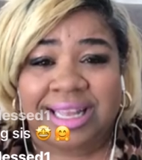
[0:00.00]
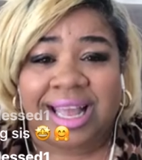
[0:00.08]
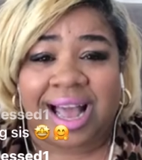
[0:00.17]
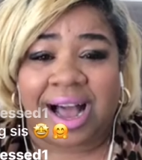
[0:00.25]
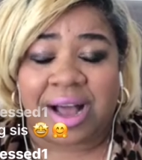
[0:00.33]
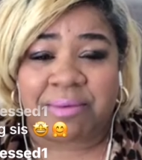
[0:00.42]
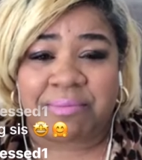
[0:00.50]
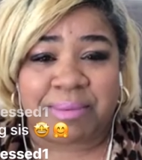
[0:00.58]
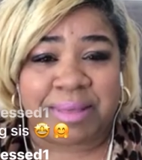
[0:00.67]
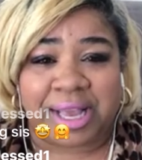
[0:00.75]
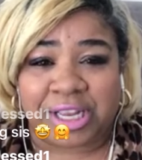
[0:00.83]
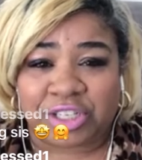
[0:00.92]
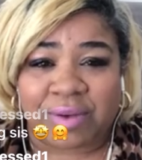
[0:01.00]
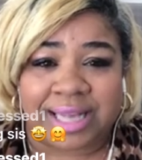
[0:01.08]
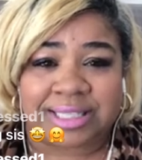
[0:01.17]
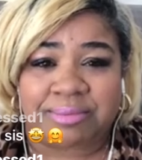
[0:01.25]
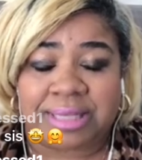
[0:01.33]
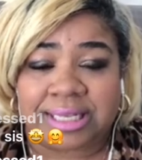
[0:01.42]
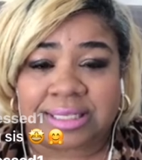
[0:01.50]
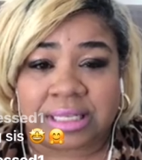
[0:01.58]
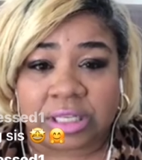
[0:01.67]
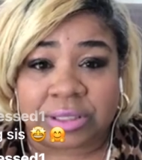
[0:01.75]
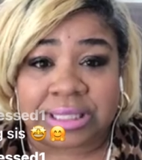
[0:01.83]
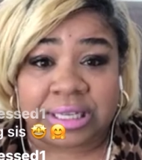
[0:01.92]
Uh, maybe they can try some things a little
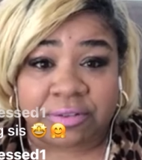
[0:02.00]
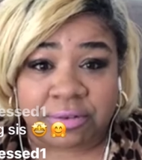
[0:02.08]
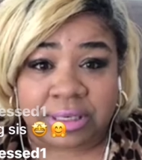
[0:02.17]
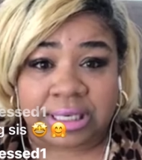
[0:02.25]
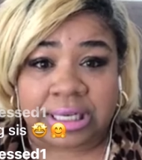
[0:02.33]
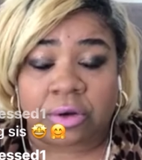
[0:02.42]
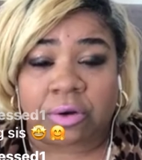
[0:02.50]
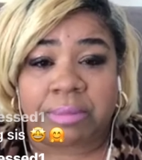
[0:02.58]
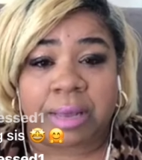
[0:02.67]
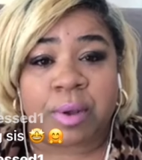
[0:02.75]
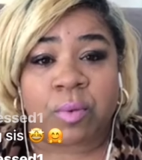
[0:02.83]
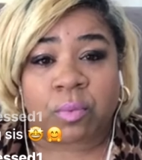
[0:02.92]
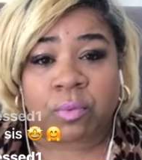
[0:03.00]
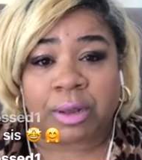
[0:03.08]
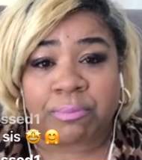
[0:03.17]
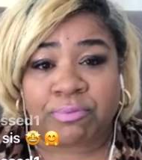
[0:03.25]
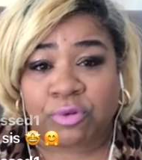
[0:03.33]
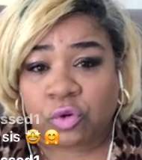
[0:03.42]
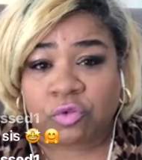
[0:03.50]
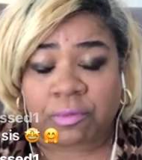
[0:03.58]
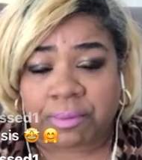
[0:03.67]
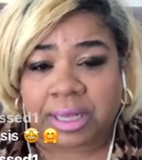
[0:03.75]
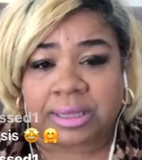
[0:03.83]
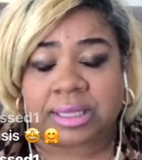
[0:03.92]
differently, or maybe improve
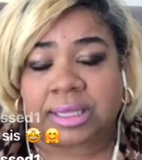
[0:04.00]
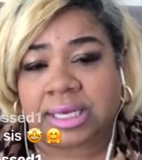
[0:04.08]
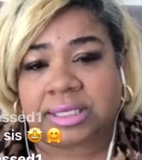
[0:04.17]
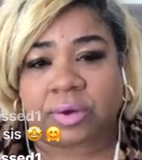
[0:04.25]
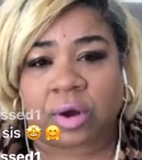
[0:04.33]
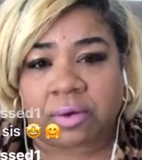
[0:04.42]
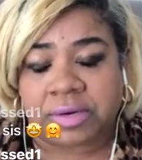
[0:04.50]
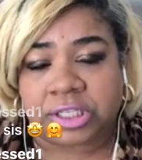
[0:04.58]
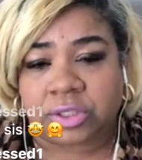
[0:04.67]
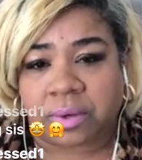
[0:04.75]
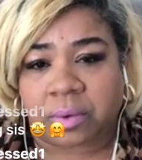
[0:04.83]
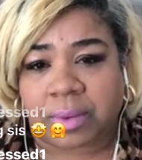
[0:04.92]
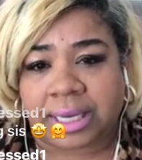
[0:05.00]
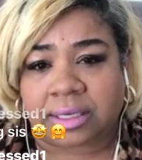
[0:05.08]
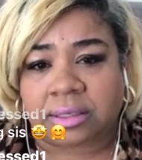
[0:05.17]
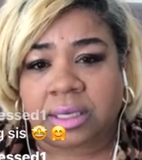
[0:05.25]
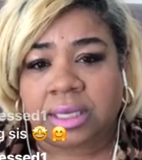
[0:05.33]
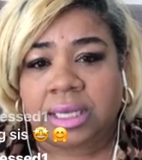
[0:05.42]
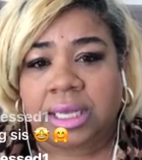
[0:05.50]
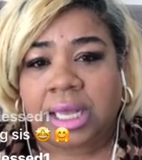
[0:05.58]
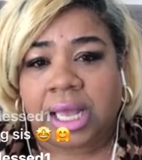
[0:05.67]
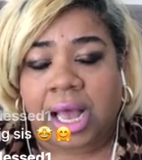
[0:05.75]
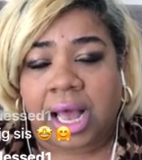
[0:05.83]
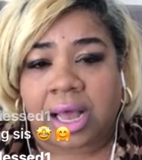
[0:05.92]
upon the things they're already doing well,
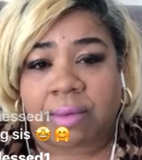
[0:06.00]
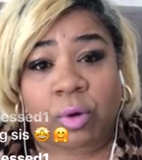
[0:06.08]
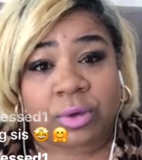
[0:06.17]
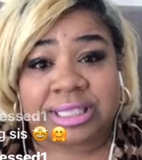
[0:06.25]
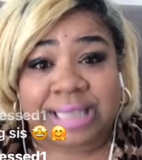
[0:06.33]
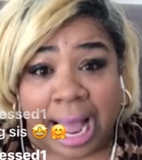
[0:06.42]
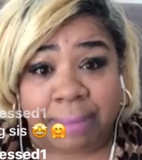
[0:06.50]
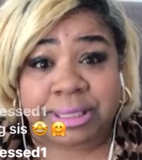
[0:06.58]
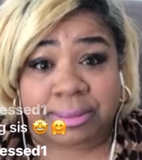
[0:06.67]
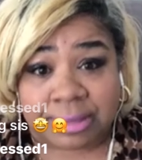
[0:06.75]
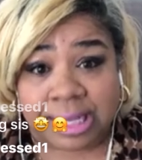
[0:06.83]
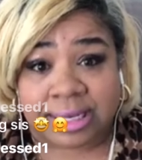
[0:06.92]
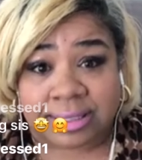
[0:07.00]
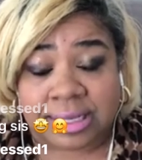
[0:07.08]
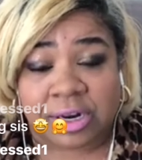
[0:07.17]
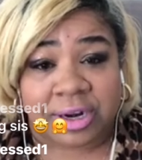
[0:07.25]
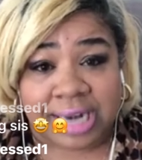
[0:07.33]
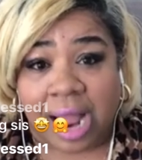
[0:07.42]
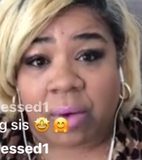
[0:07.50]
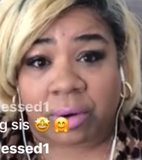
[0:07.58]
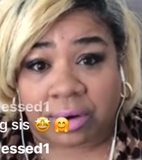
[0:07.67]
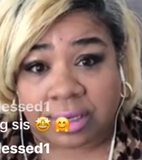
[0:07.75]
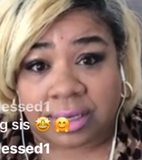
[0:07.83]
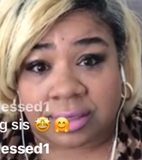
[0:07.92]
um, or stop some things that are not
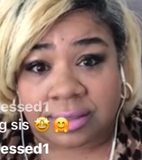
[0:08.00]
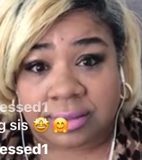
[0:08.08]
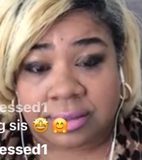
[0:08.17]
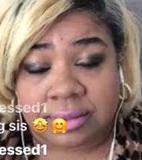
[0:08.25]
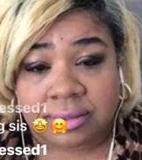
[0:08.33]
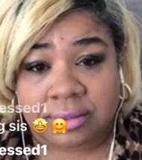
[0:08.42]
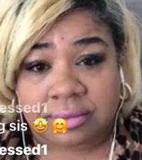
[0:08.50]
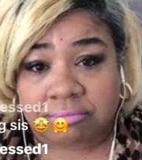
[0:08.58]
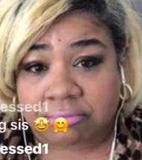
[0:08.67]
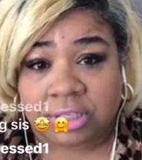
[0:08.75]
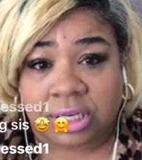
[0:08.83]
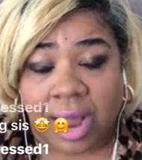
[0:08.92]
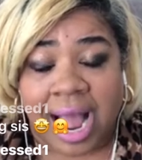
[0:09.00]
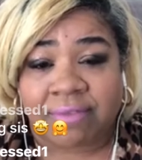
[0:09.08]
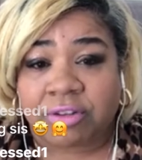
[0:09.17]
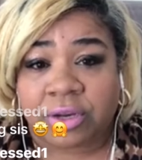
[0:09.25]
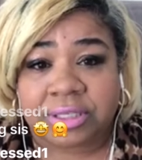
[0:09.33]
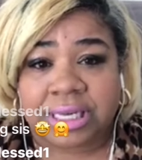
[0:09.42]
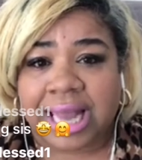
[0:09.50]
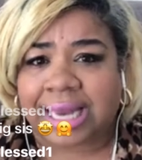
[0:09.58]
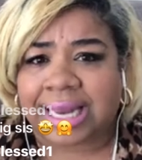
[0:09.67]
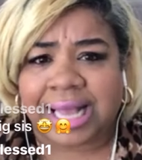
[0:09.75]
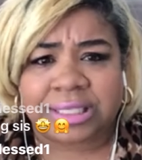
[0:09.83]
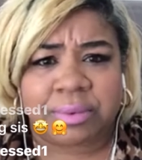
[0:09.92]
working you know, I've learned a lot.
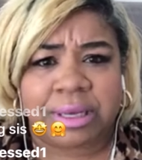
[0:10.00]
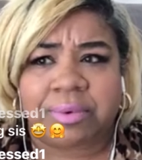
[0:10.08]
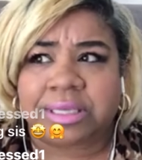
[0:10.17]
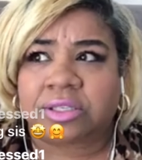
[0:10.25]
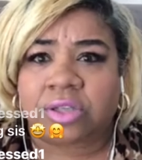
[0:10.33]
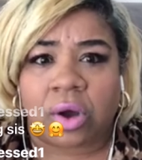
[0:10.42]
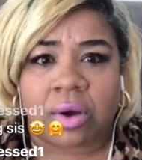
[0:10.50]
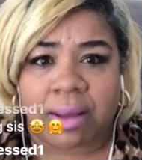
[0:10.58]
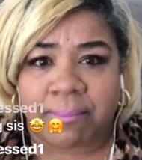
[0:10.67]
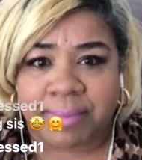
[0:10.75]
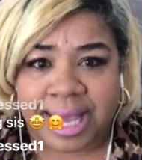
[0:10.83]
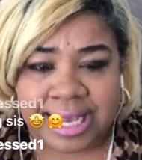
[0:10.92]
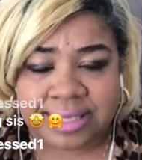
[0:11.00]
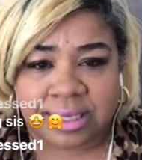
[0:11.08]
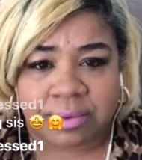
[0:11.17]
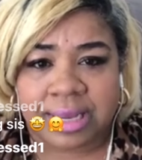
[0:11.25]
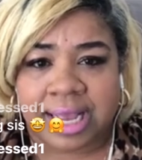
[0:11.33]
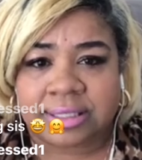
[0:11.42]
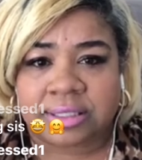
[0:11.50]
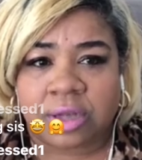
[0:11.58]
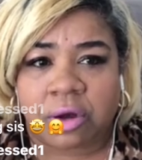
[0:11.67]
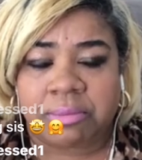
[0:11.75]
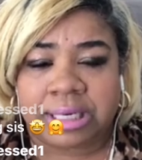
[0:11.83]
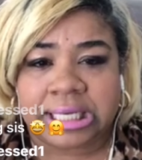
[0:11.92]
Last week was so amazing. We had so
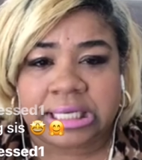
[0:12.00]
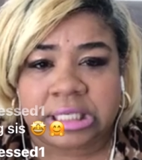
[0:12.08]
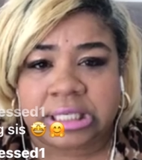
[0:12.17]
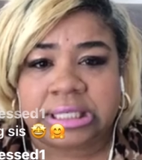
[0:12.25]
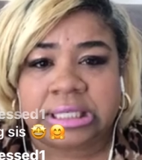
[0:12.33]
many good